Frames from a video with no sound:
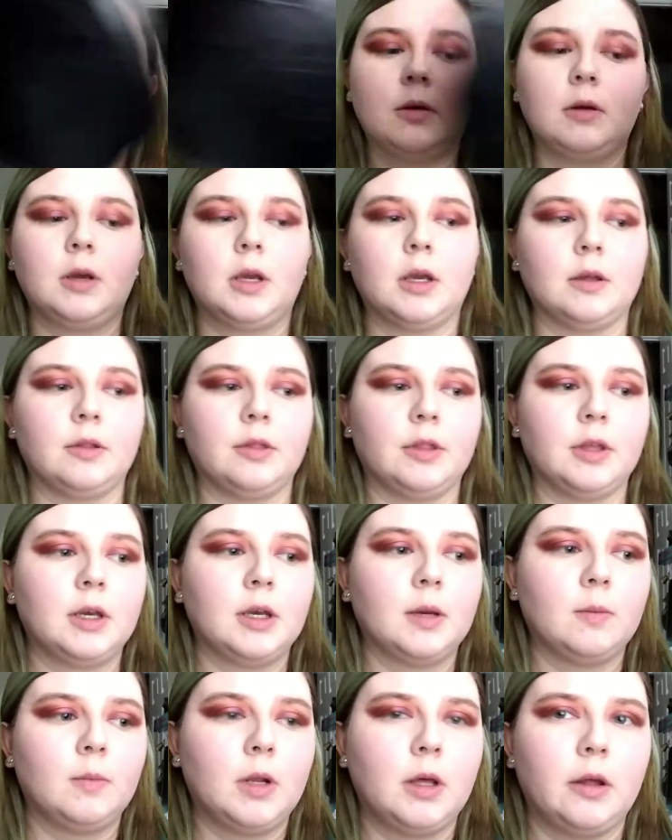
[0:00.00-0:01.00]
Okay, I think
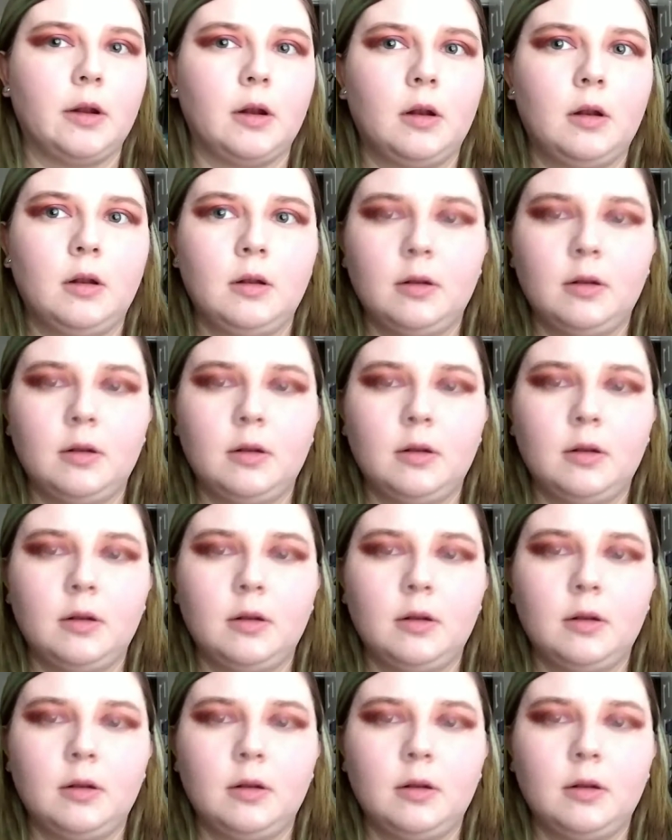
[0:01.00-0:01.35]
I'm done.